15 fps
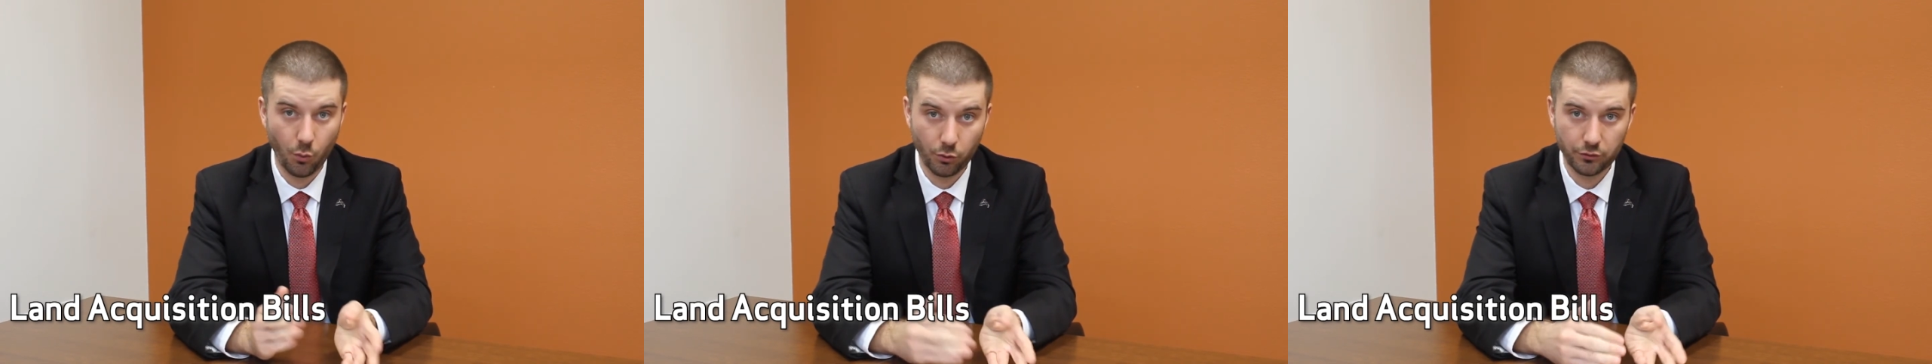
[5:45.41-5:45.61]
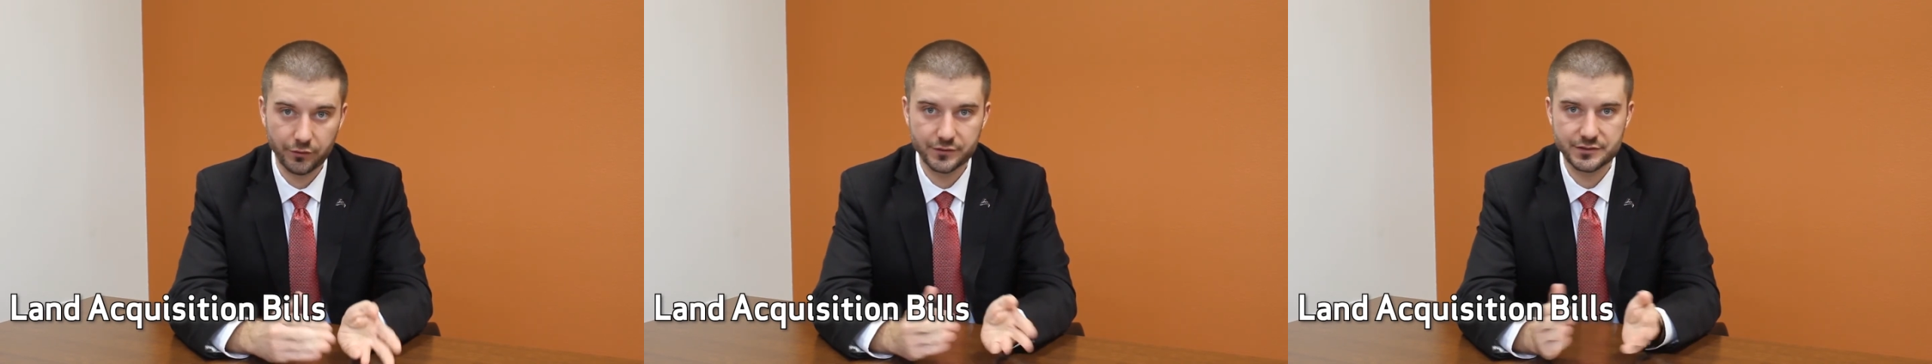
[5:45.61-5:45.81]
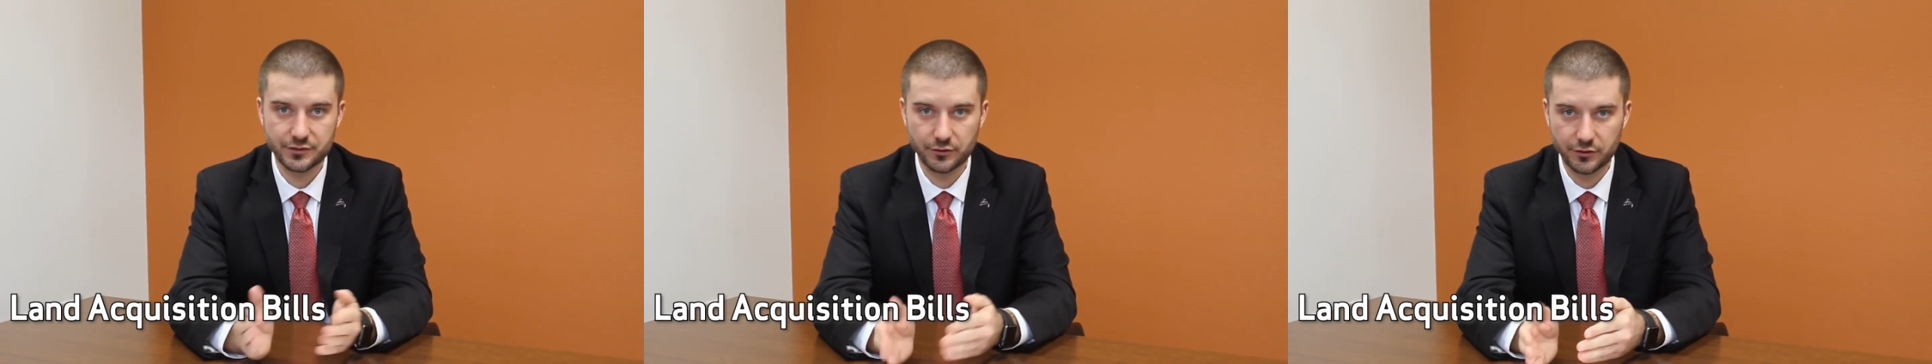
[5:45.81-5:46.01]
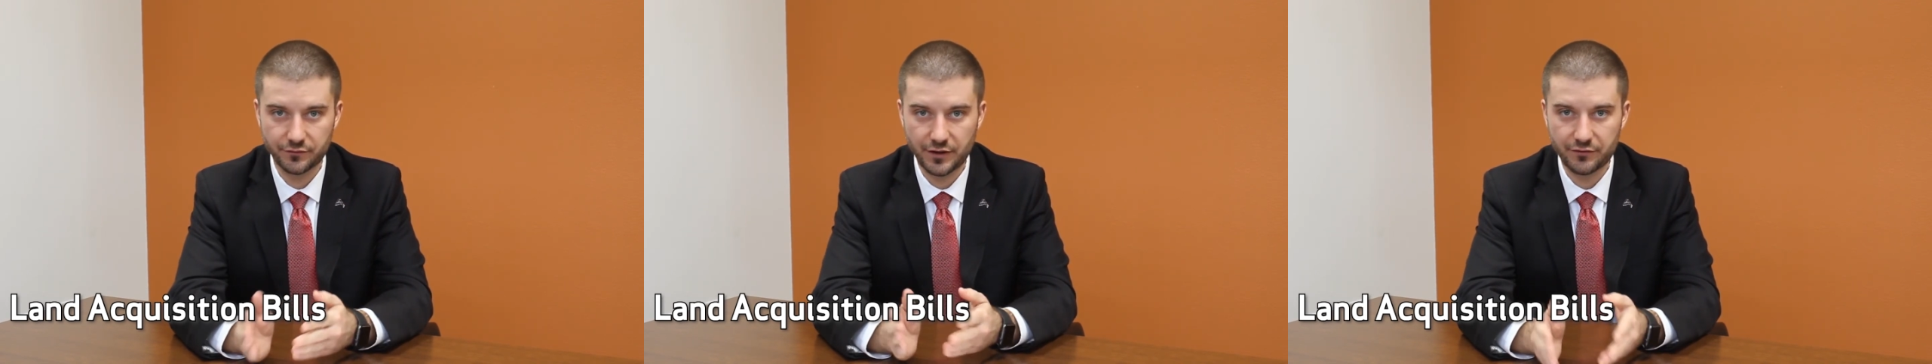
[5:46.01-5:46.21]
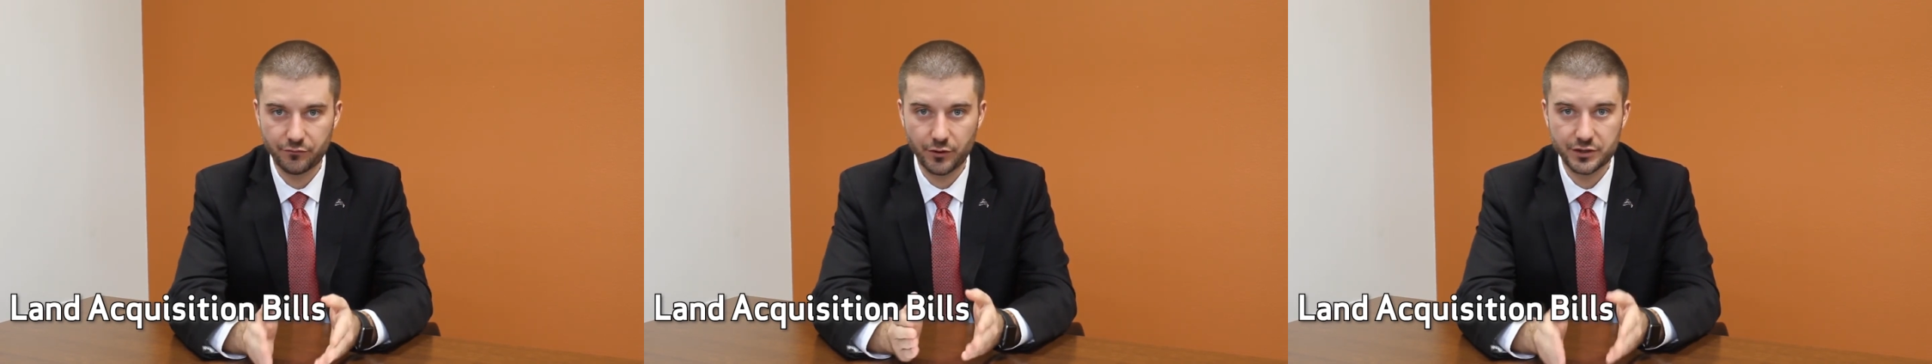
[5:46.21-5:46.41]
or the start
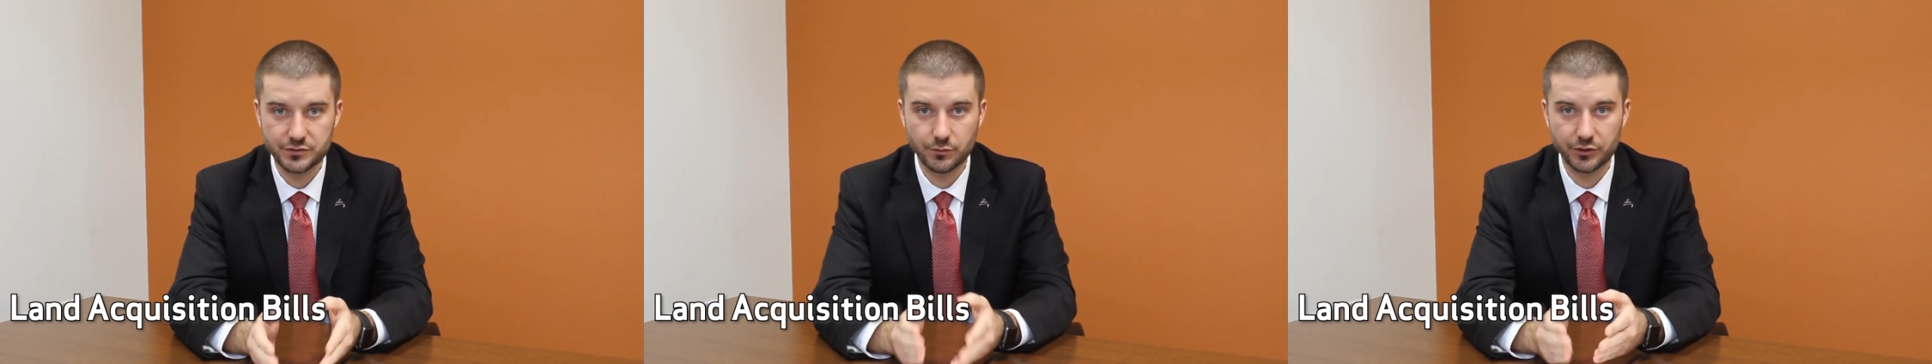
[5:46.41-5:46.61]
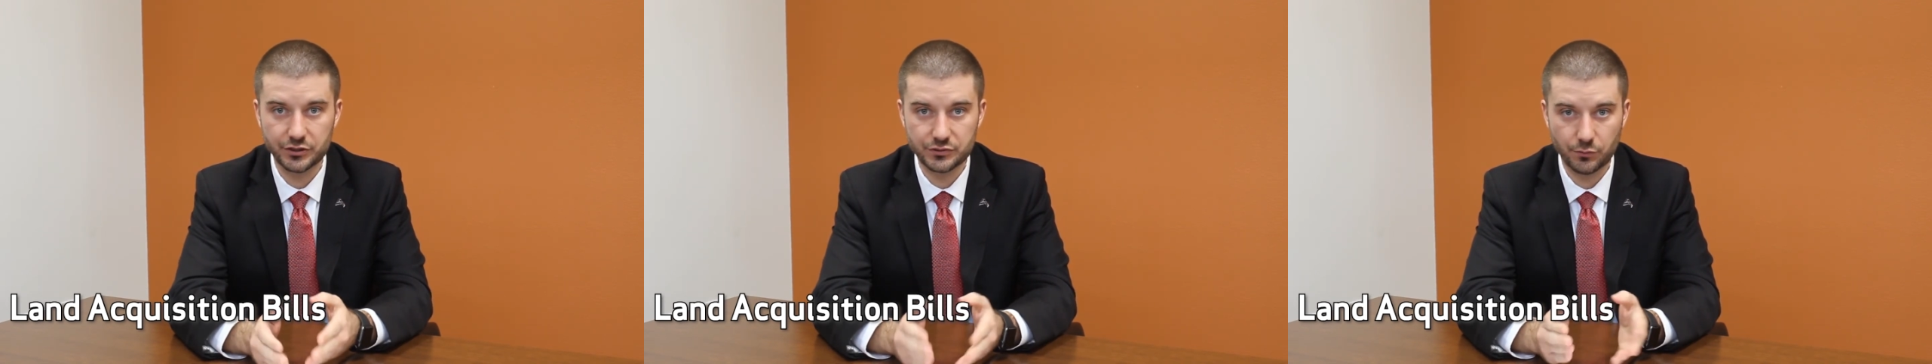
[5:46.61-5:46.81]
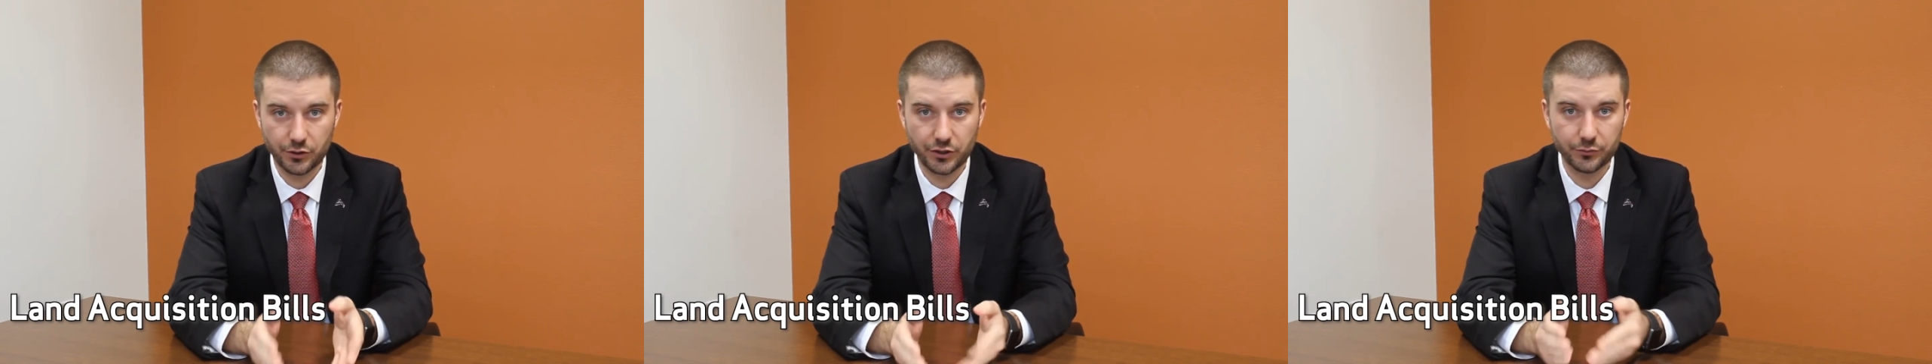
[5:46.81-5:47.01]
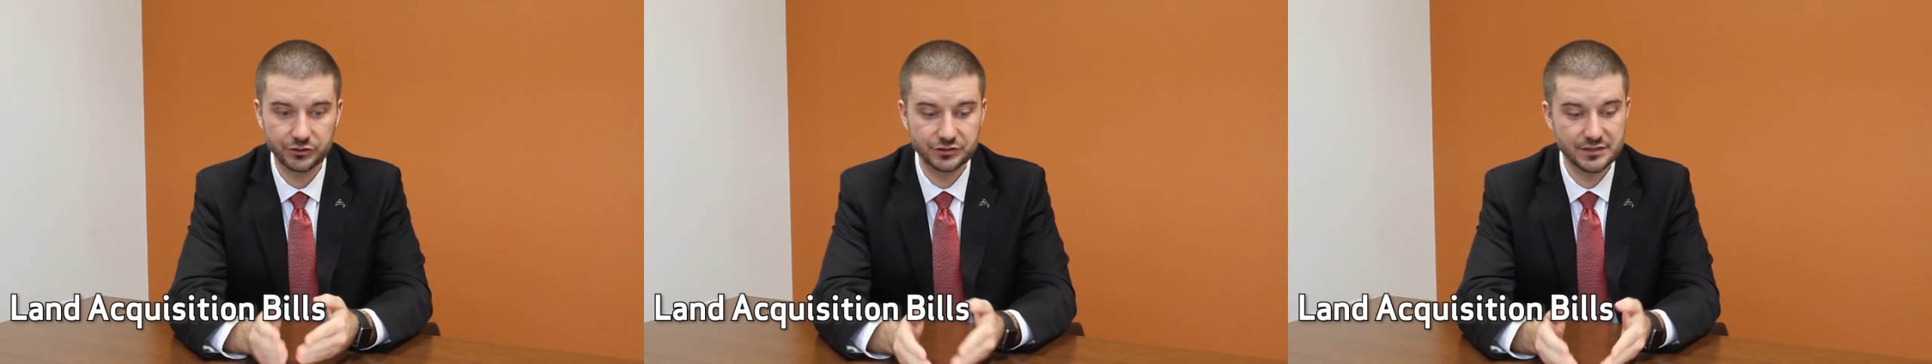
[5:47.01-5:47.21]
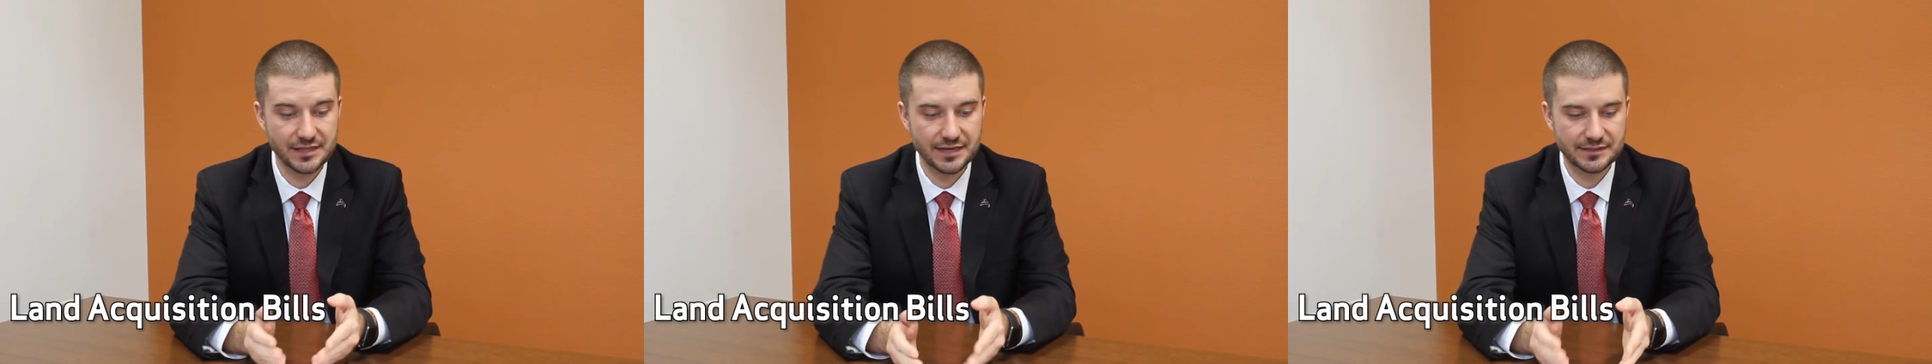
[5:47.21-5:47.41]
of FY 2020,
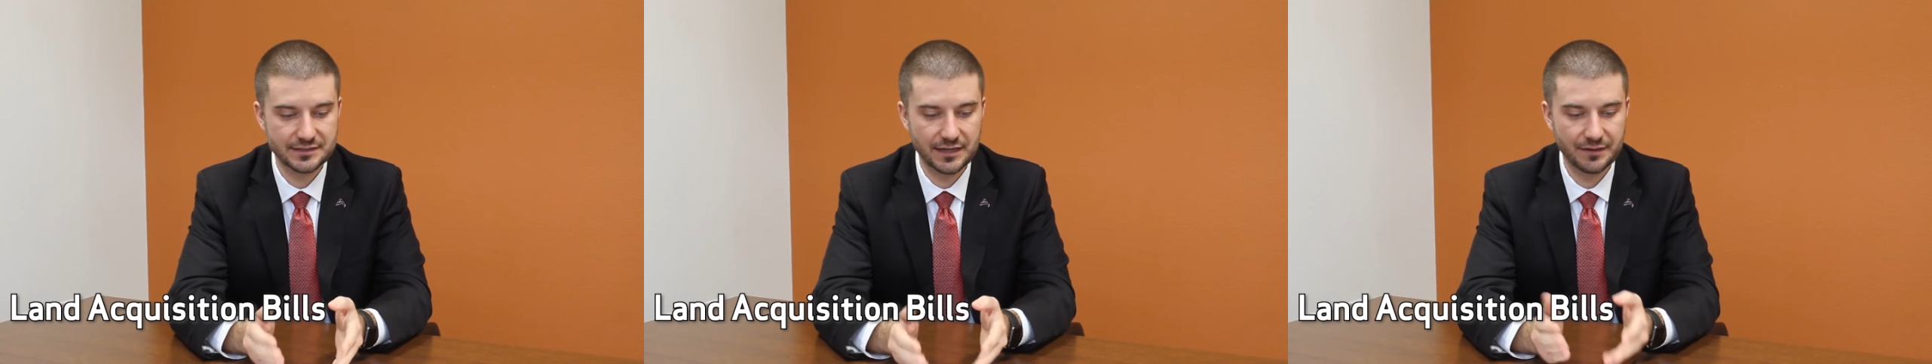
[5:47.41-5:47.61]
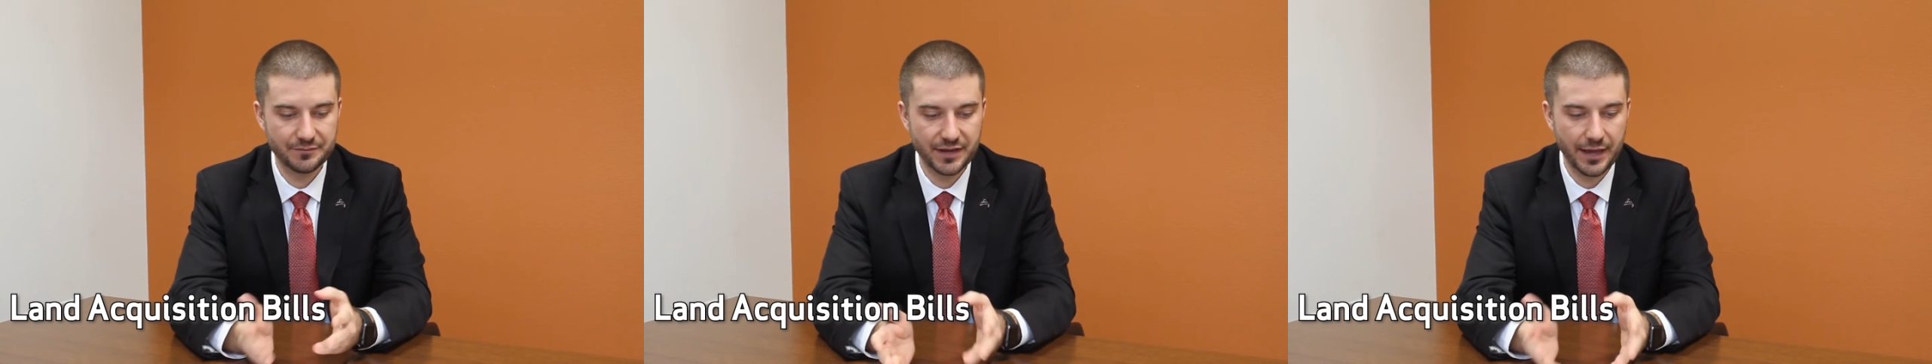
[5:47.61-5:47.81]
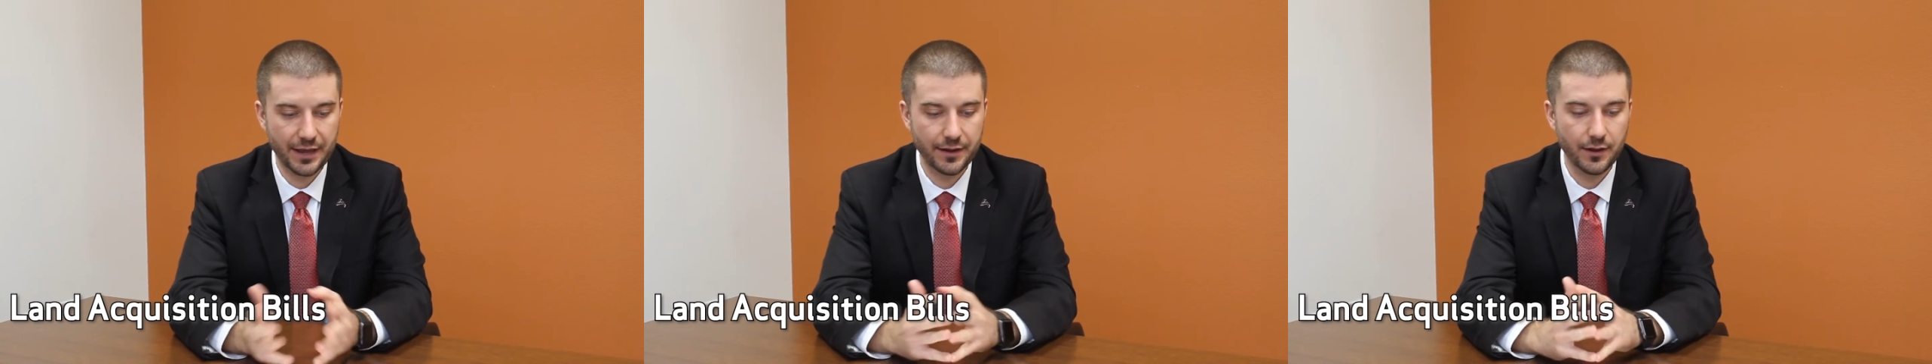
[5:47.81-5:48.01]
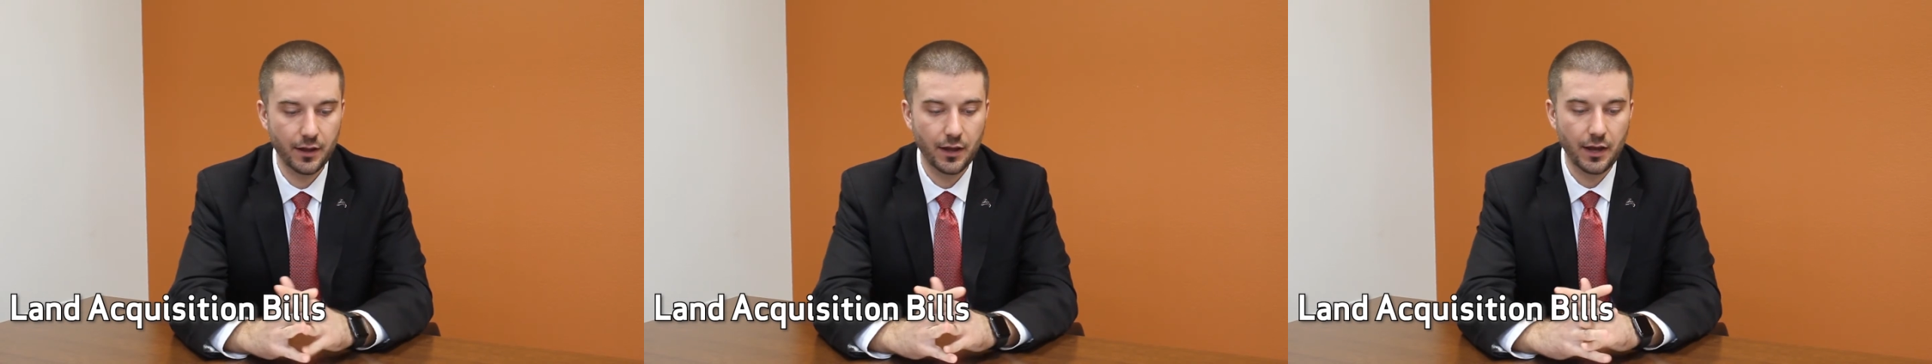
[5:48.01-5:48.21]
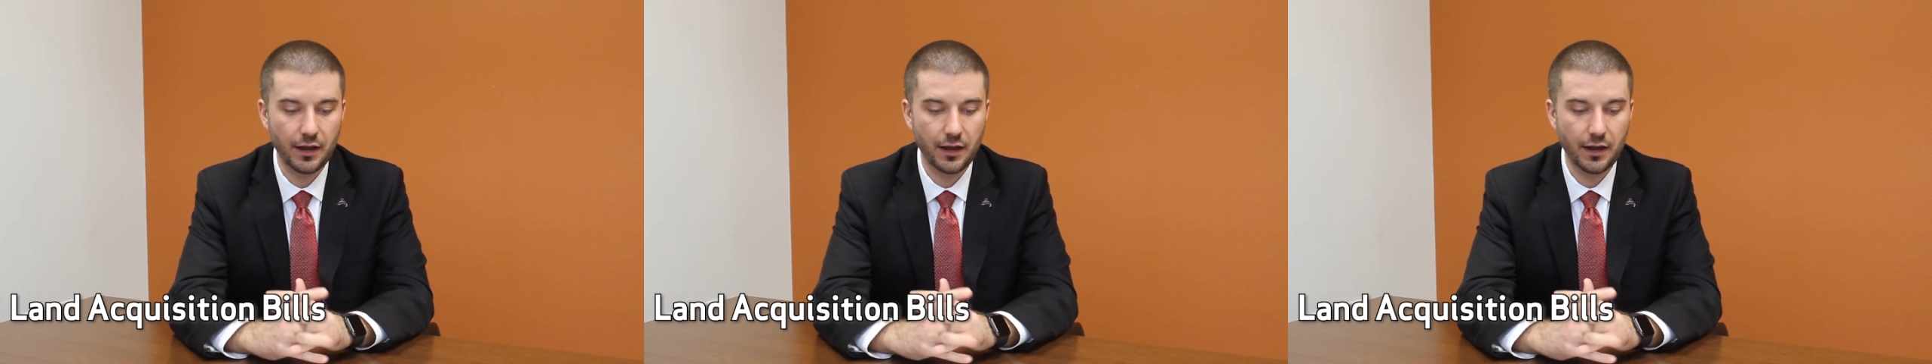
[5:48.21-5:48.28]
which is that same day.